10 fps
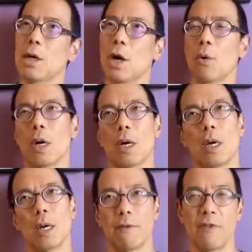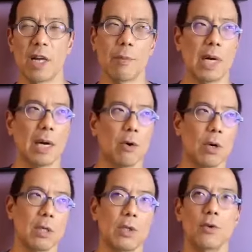at an available
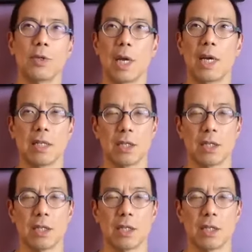hour on Tuesdays.